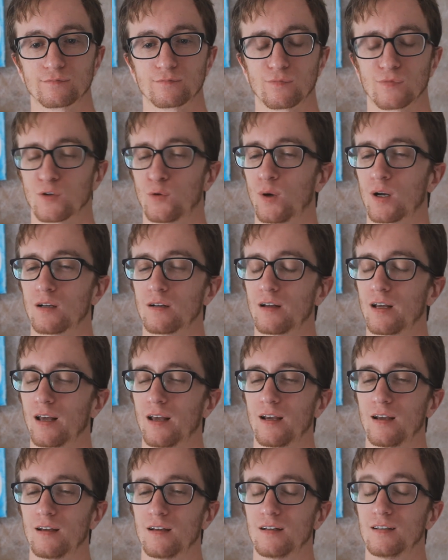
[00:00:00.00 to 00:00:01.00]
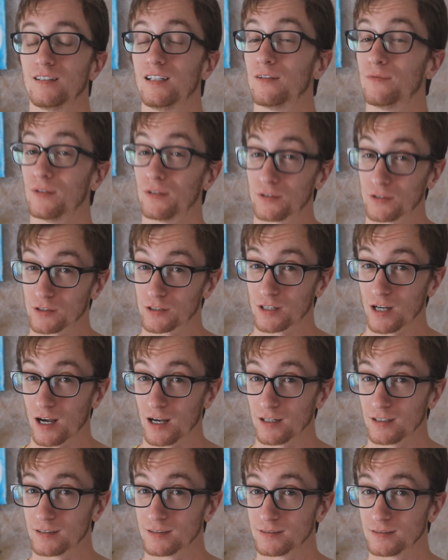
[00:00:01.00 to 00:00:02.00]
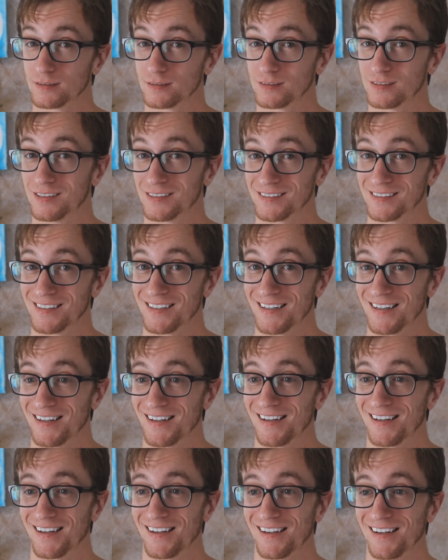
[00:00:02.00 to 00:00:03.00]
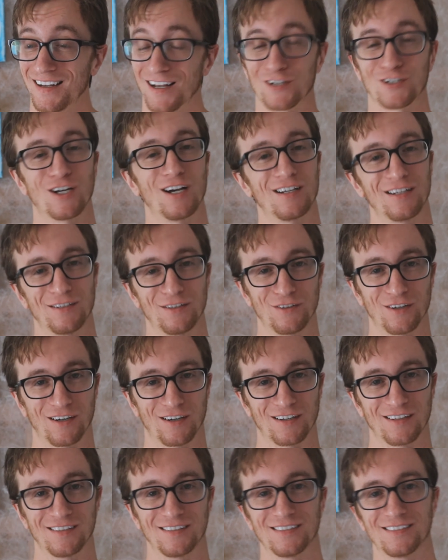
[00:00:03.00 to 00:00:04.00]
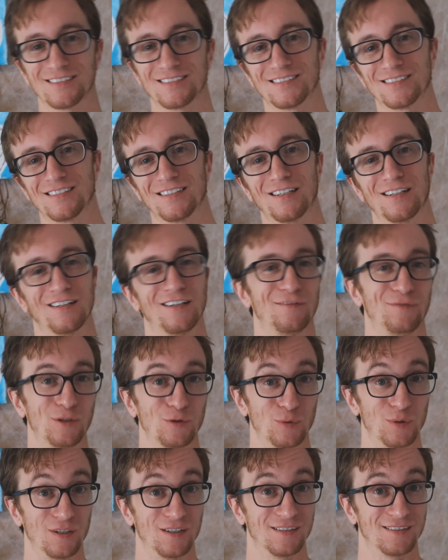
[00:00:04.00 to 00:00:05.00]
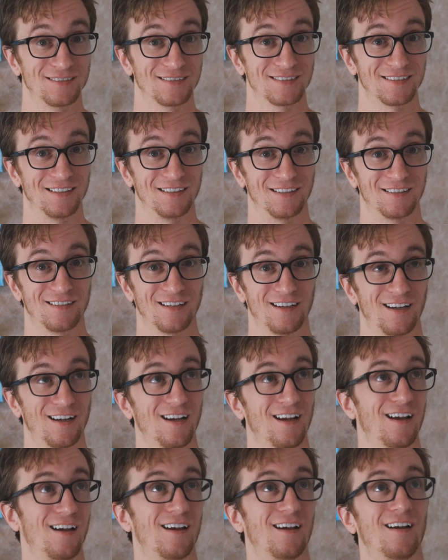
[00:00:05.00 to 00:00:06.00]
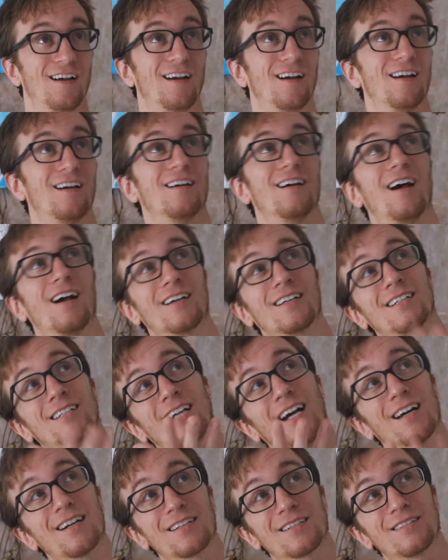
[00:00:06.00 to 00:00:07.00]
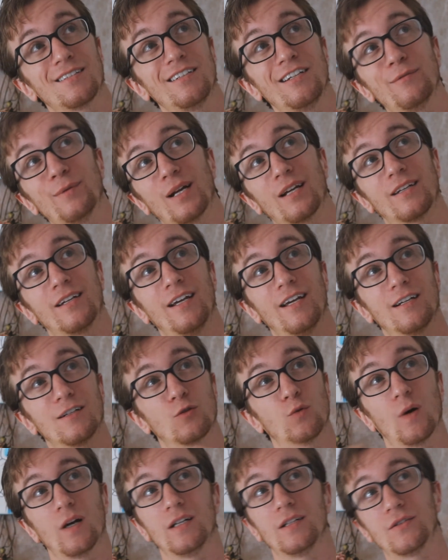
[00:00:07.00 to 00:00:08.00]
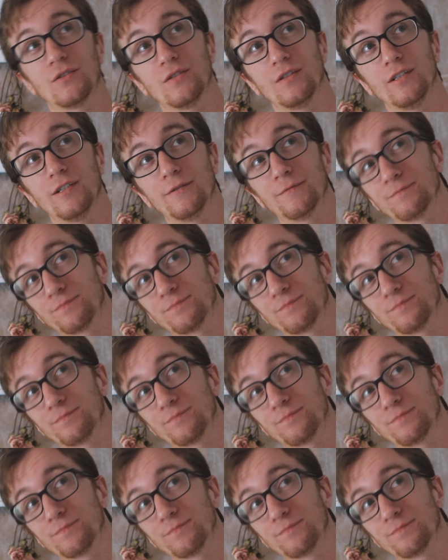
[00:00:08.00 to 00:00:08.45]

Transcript: why don't I give this a shot? A shot in the dark, if you will, because I can kind of see, but I can't quite see.